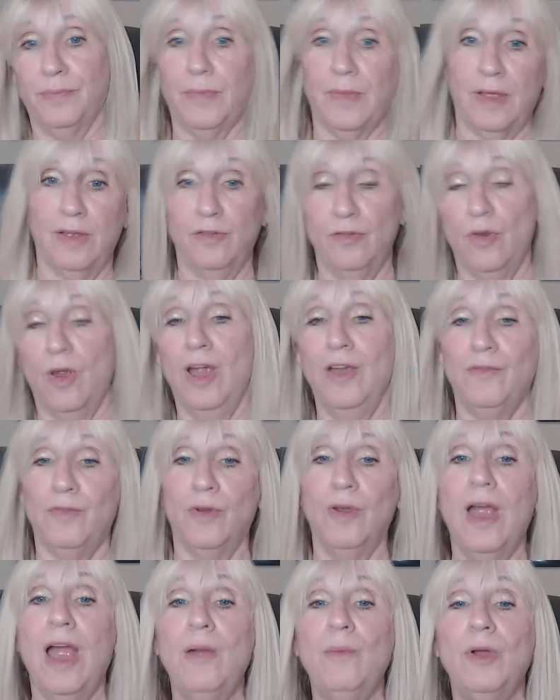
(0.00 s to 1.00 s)

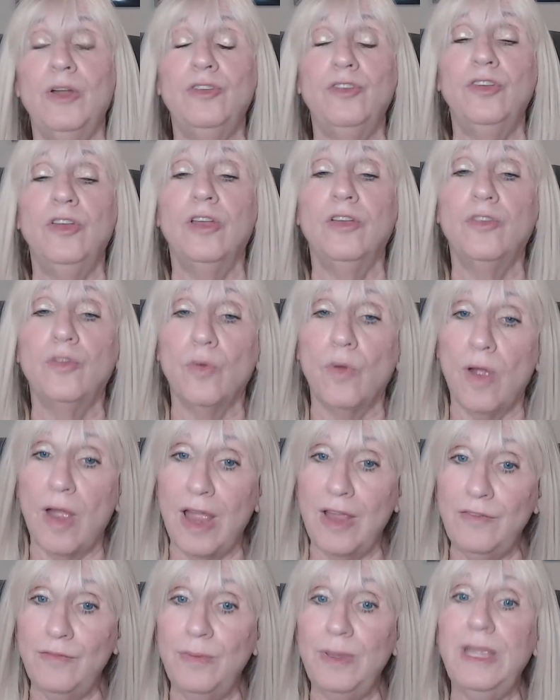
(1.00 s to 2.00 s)
driver. I want you to
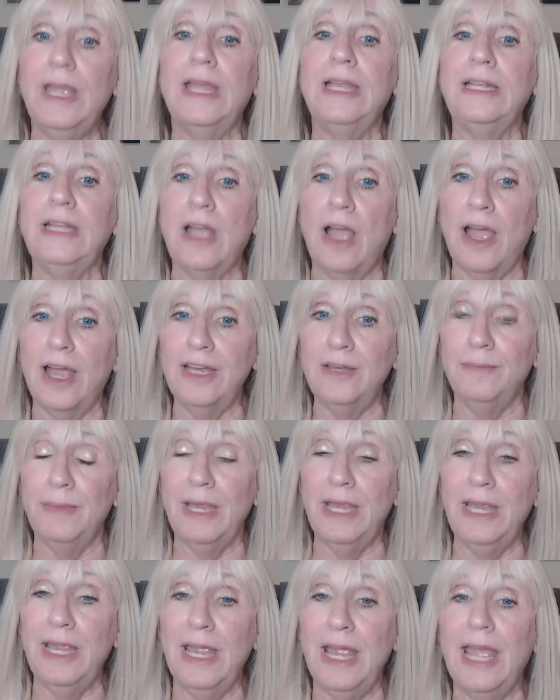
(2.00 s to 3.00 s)
drive me and guide
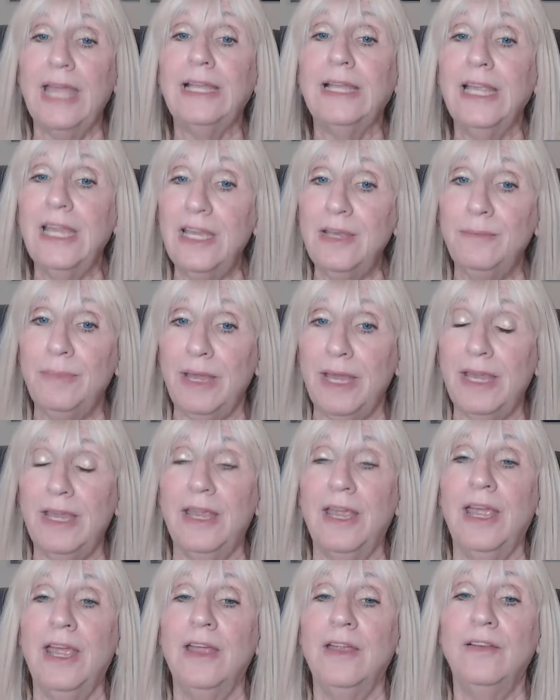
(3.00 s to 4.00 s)
me and lead me
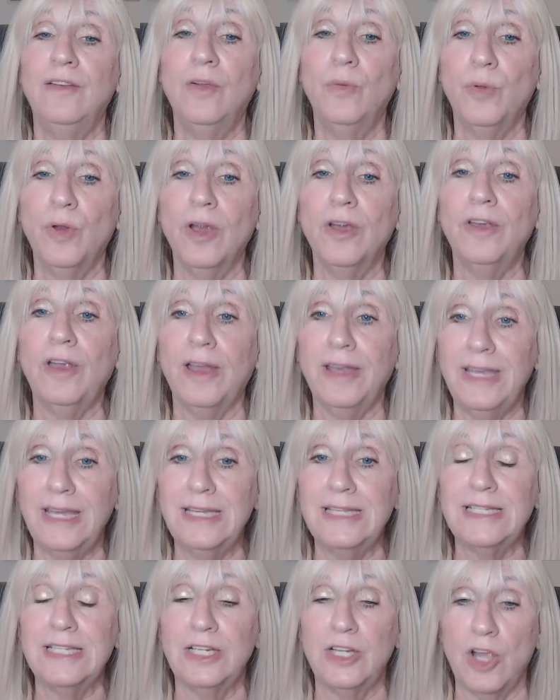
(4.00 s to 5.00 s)
to where I
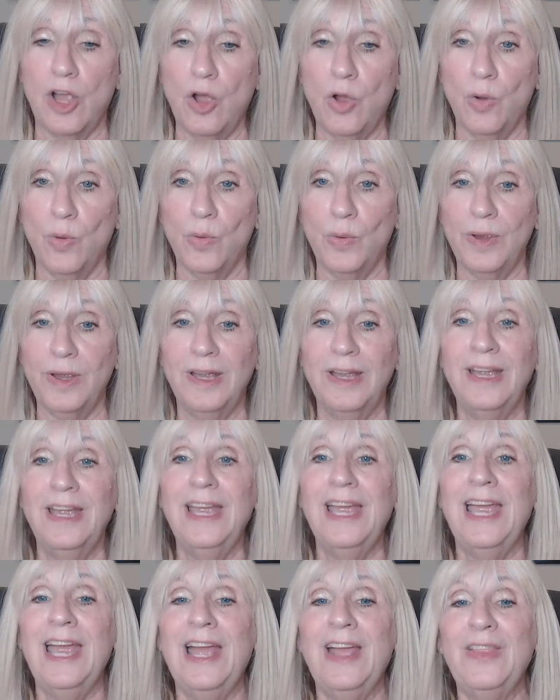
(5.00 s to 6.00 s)
need to go.
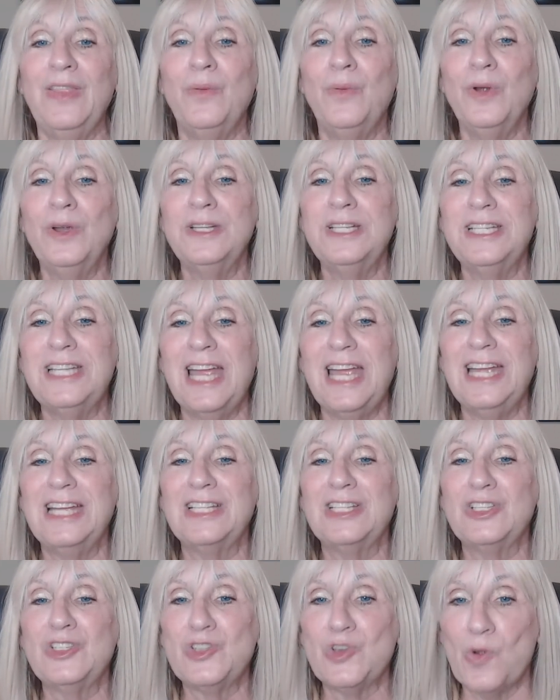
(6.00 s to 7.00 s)
The word today
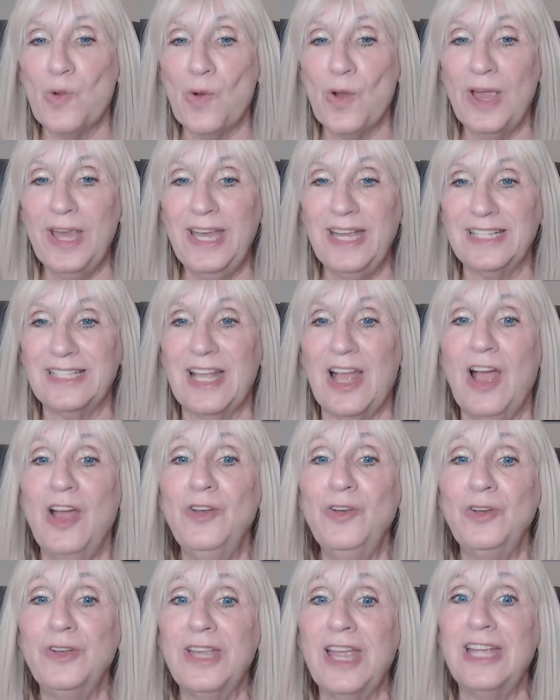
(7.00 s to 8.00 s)
is joy. It's
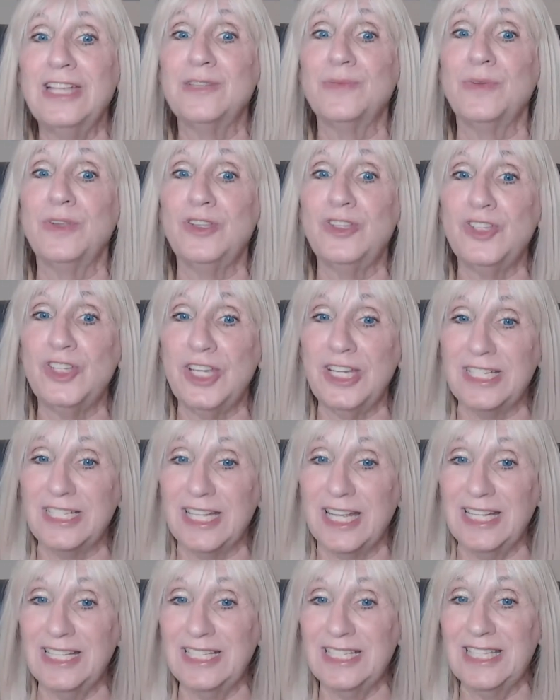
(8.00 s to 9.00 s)
100 days with
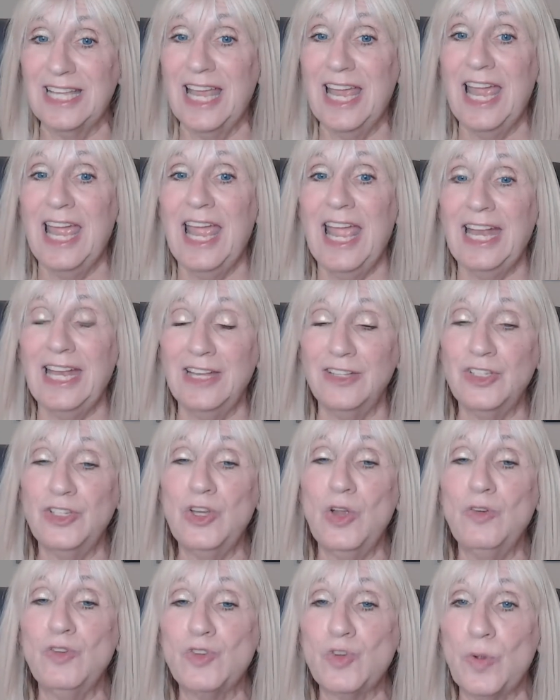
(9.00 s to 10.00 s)
Jesus. And as you
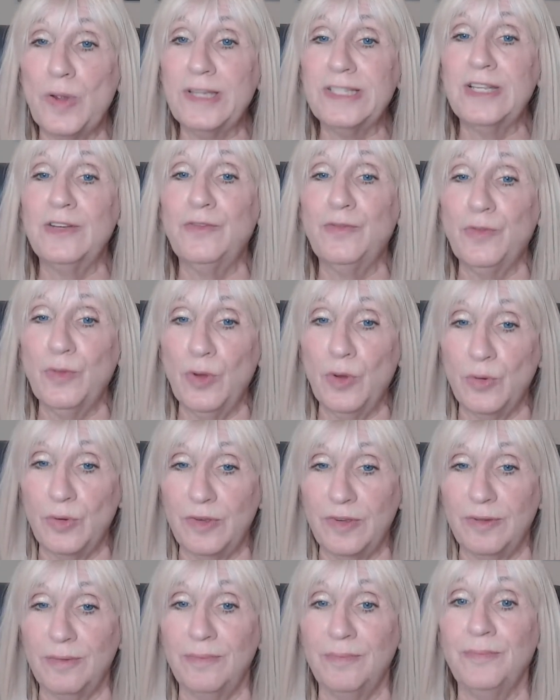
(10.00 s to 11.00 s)
know, joy is a
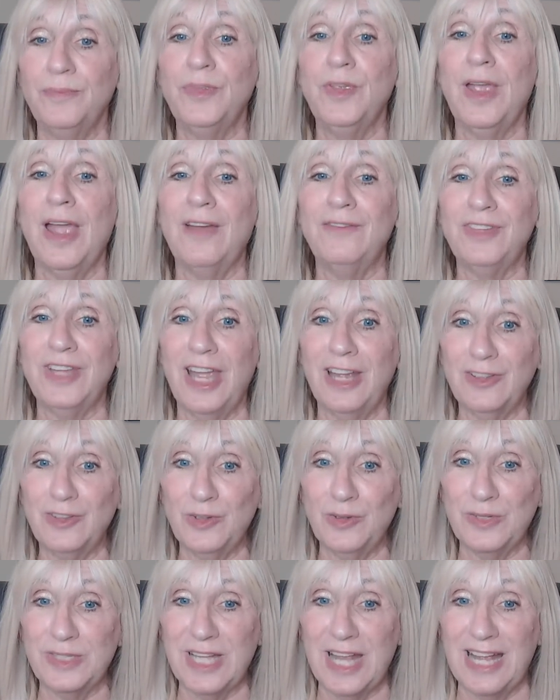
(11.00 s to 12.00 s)
fruit. You have to
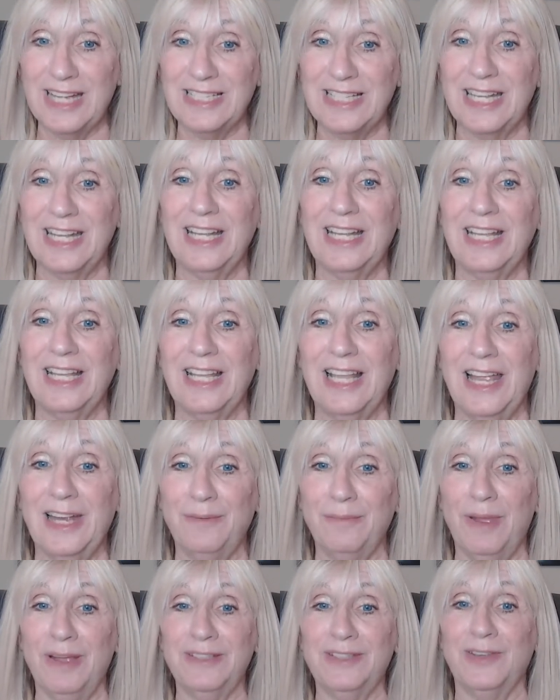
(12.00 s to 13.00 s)
exercise it, like
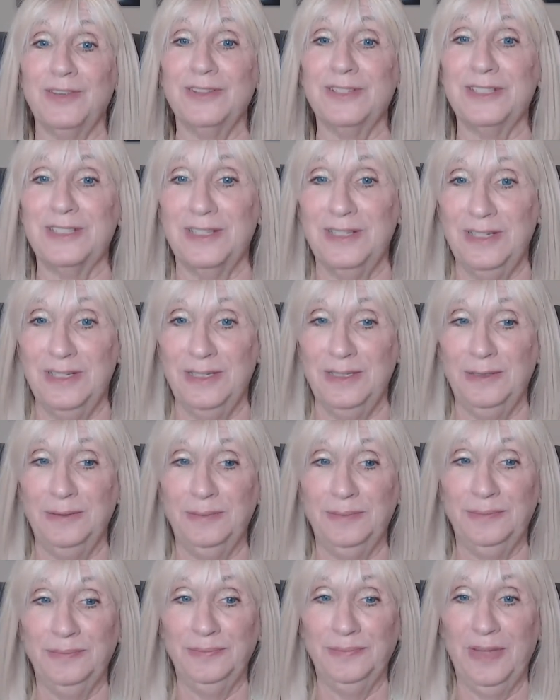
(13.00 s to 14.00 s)
muscles.
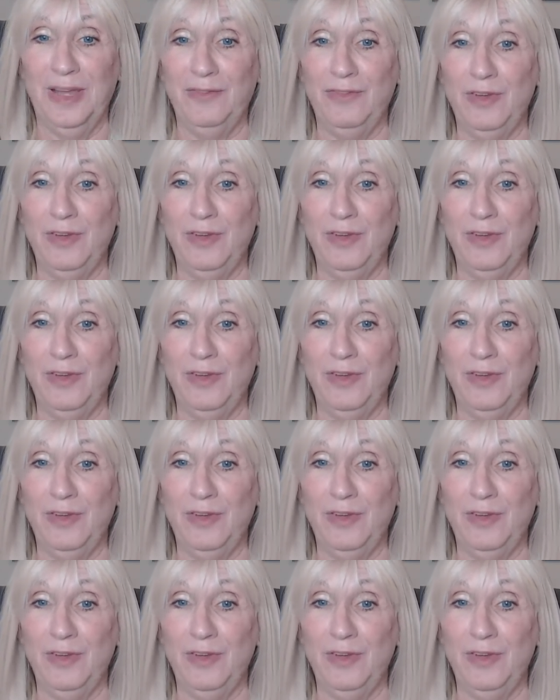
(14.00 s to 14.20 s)
If you